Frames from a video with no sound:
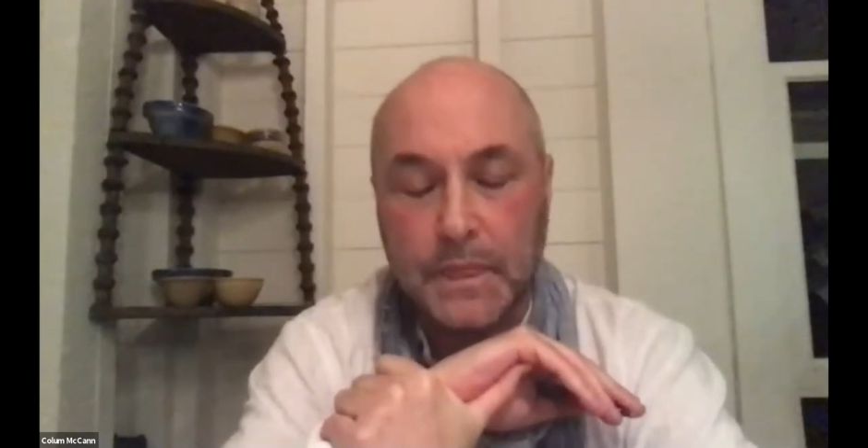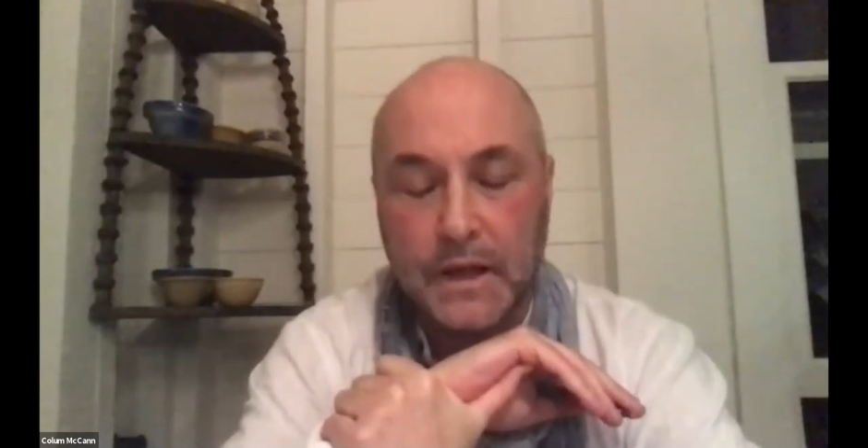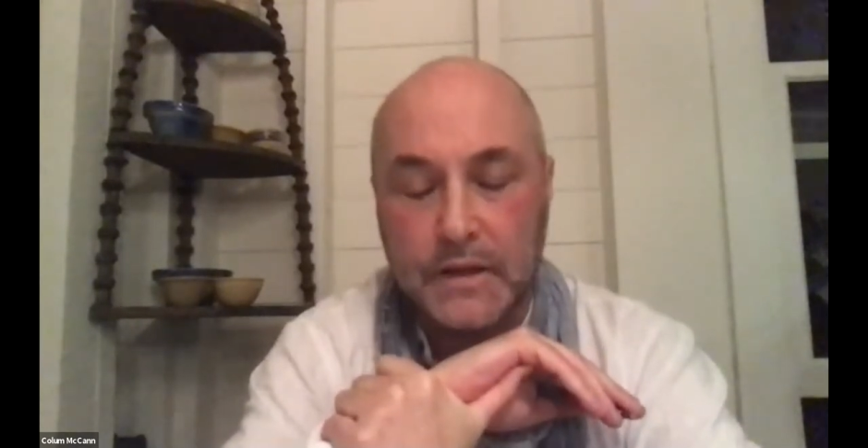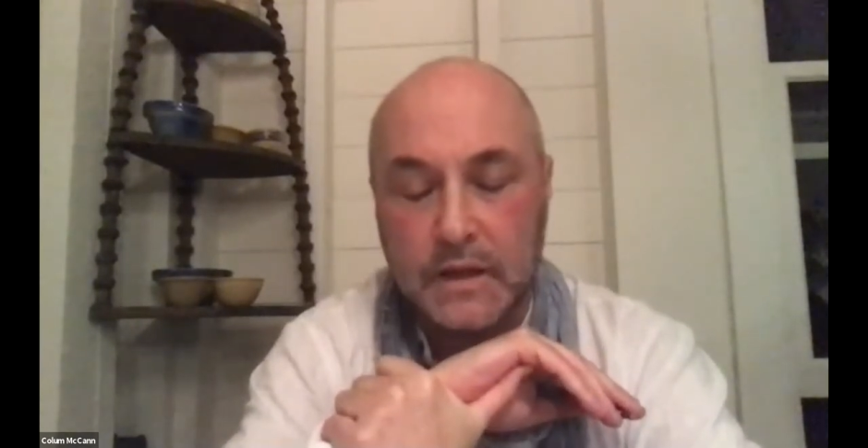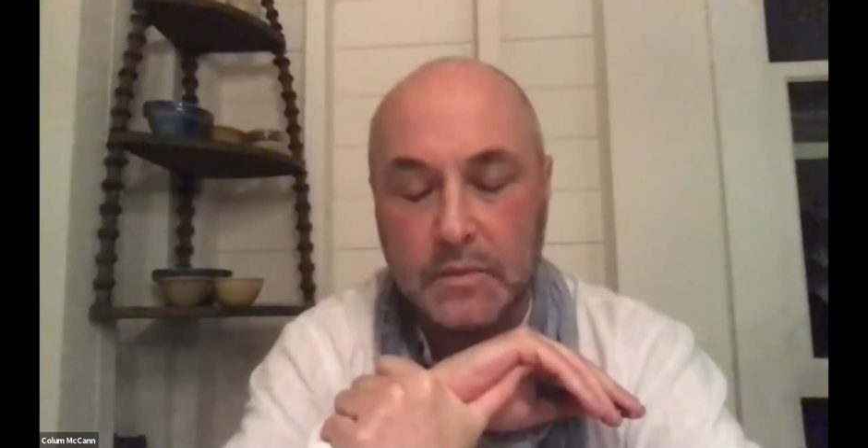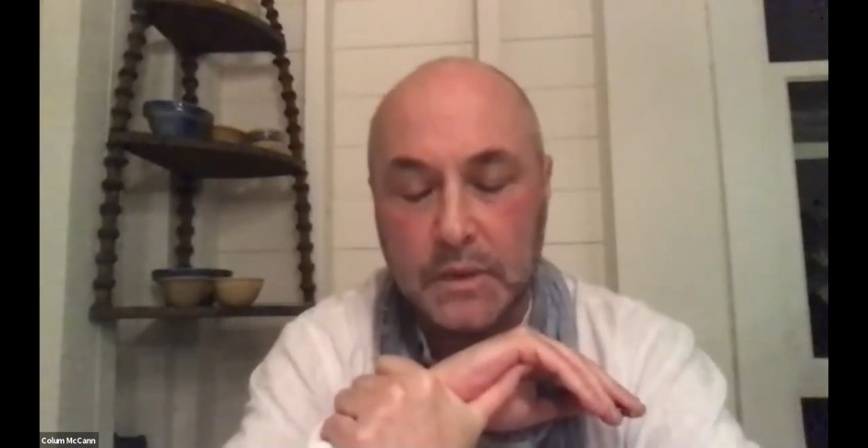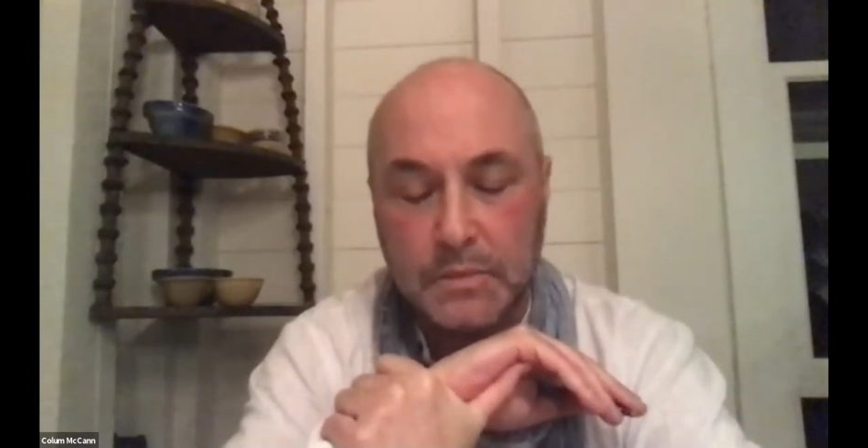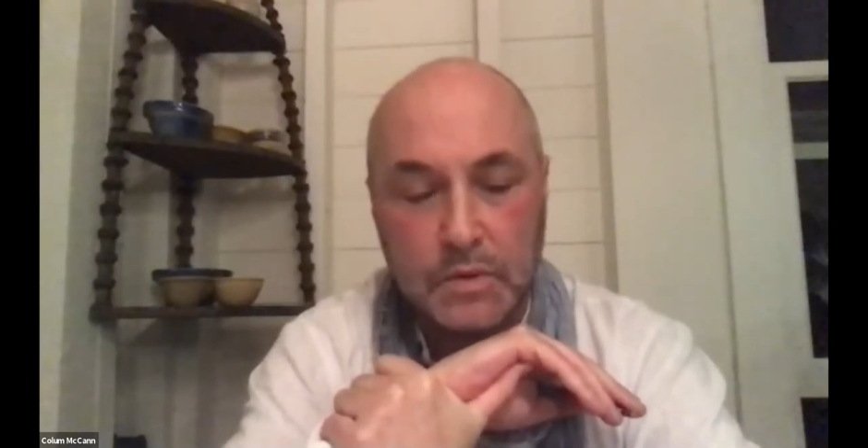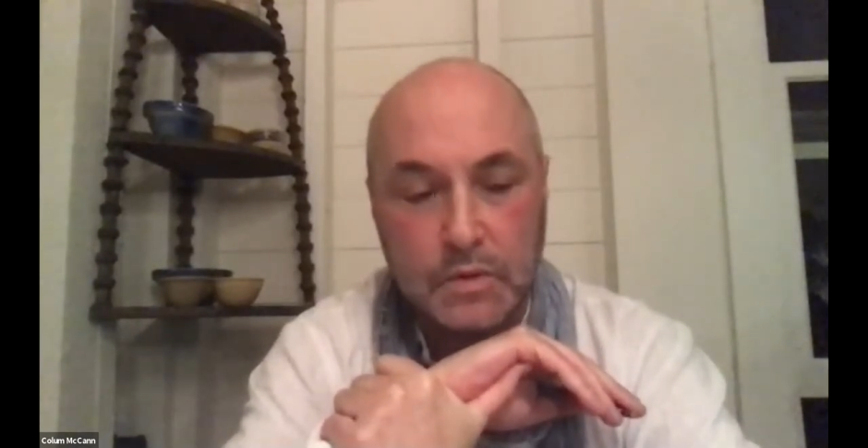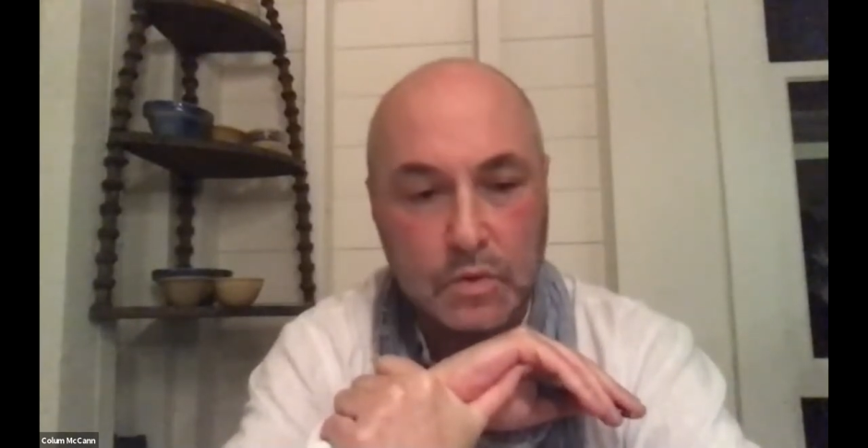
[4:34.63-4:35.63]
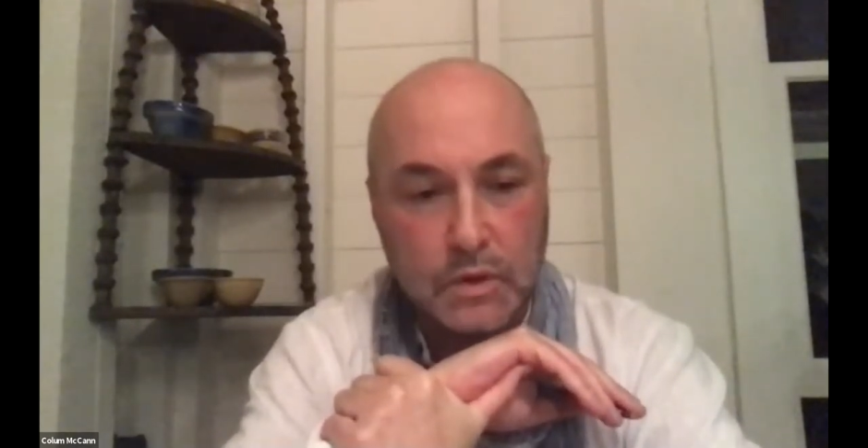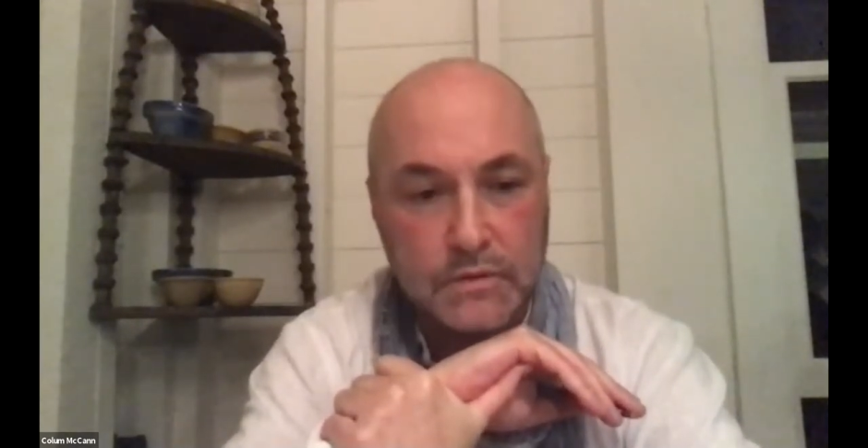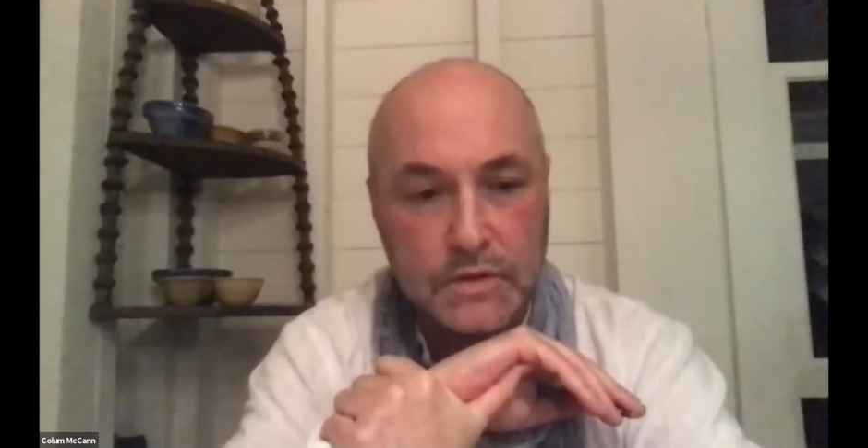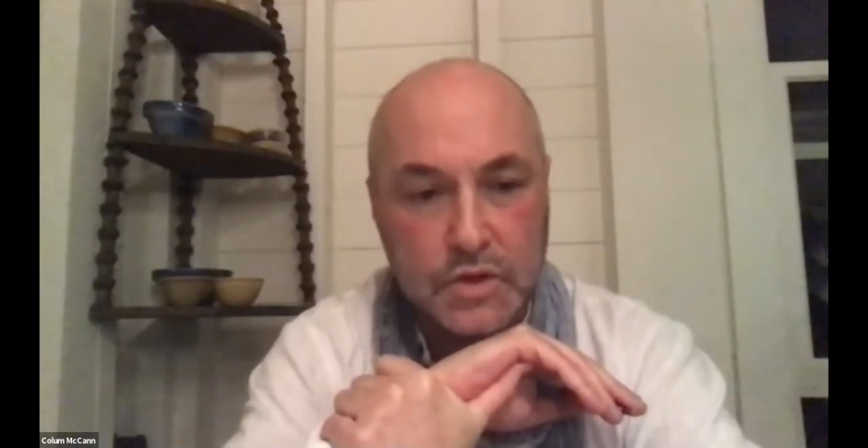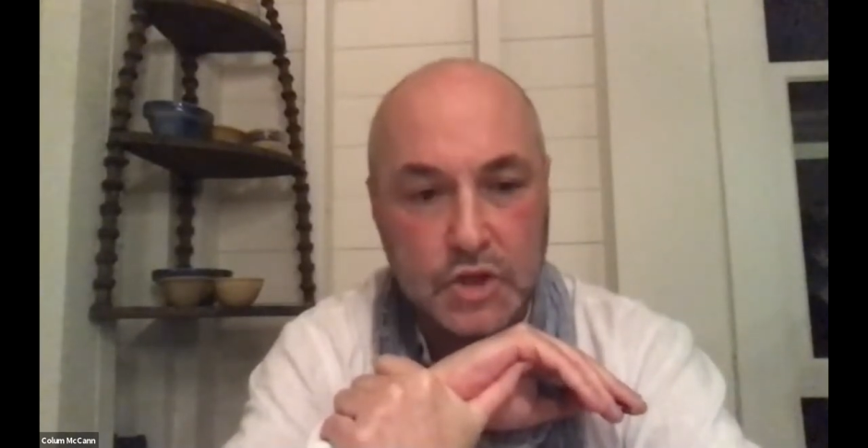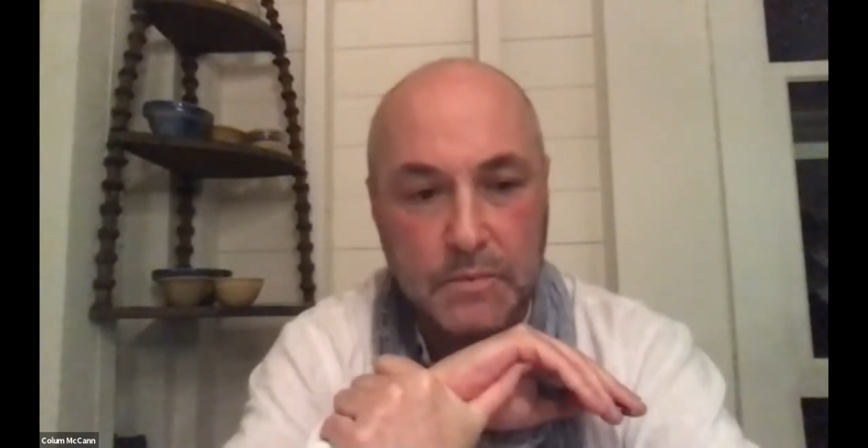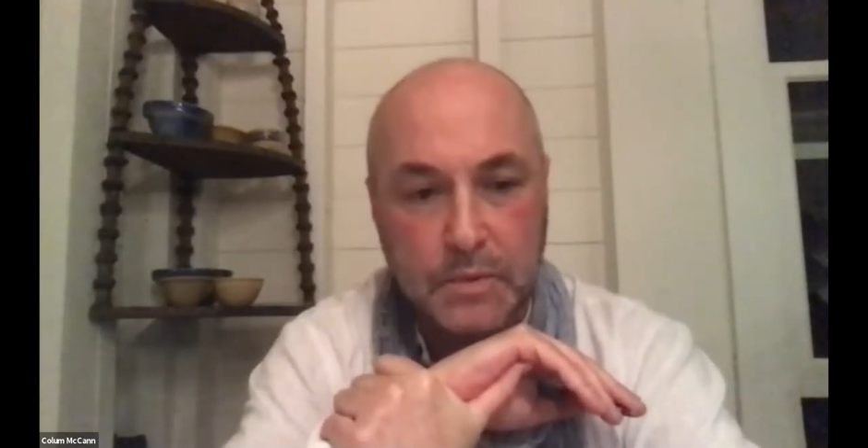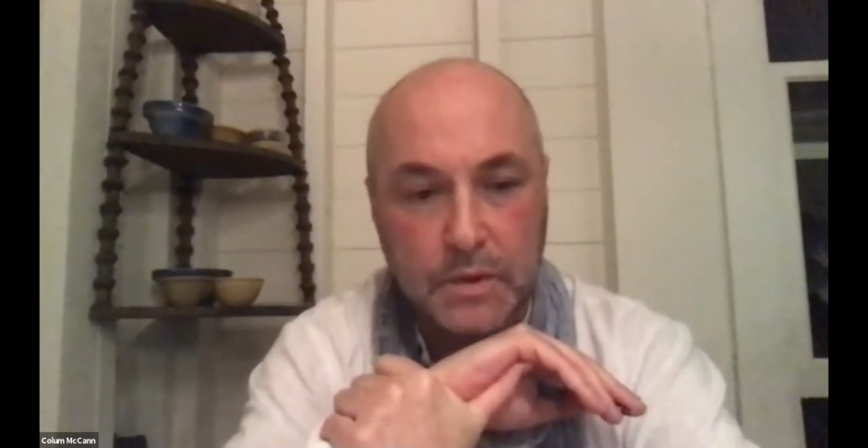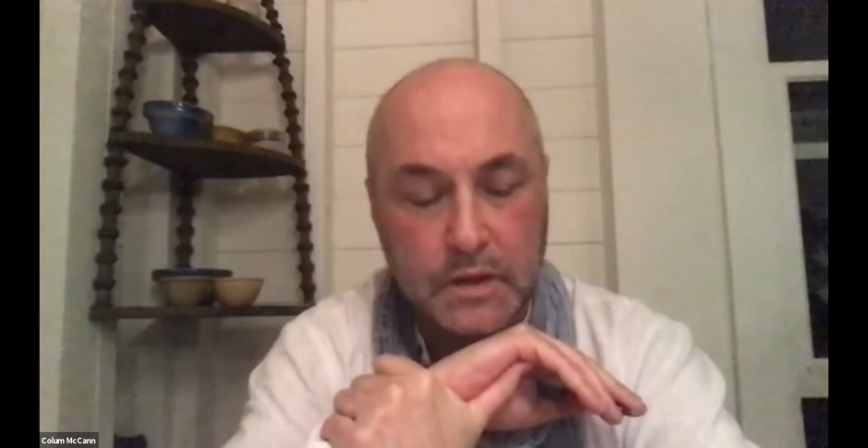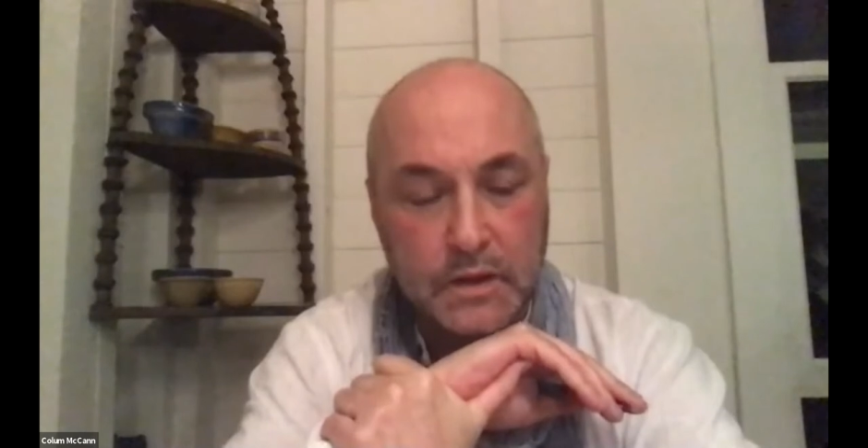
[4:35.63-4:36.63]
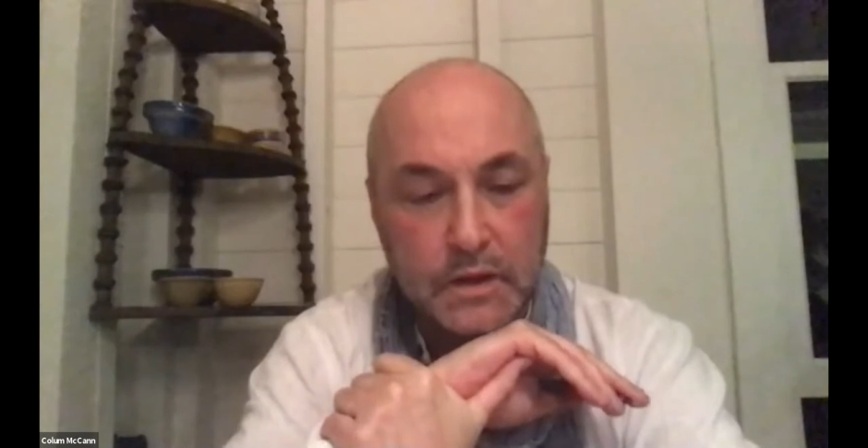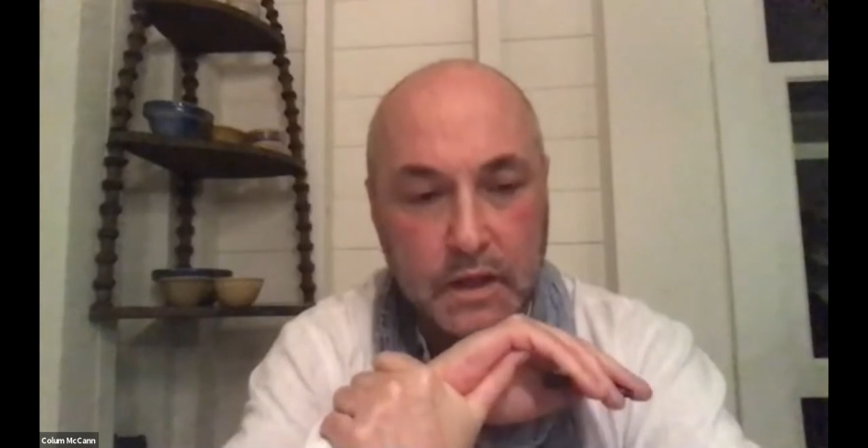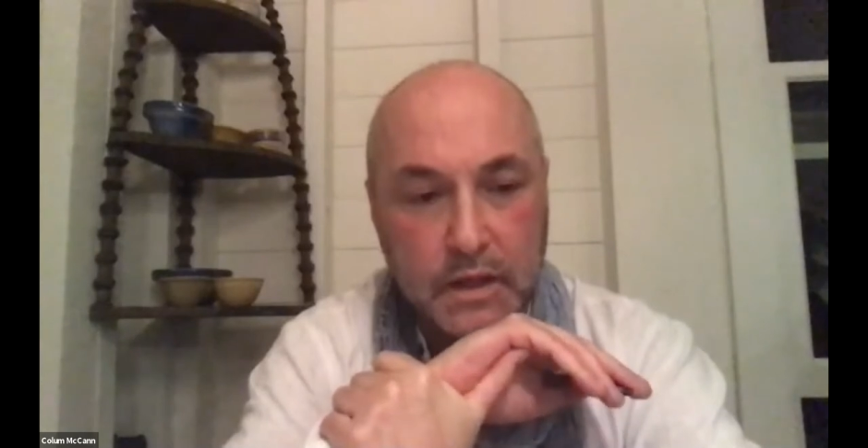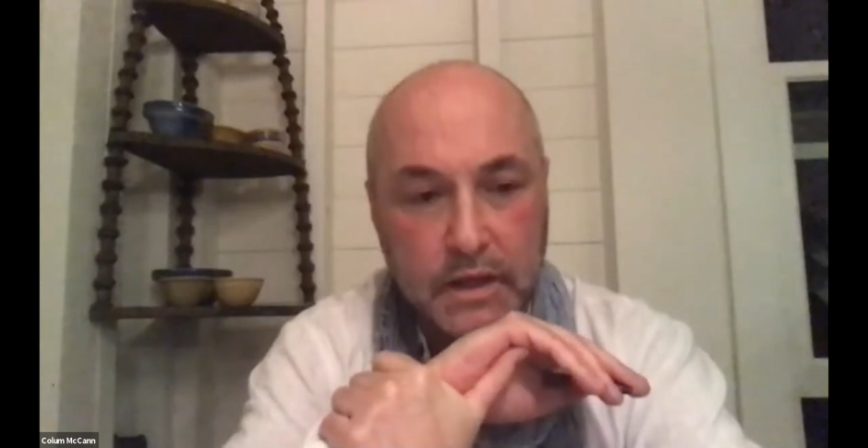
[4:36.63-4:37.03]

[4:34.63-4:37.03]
And then the people who have shepherded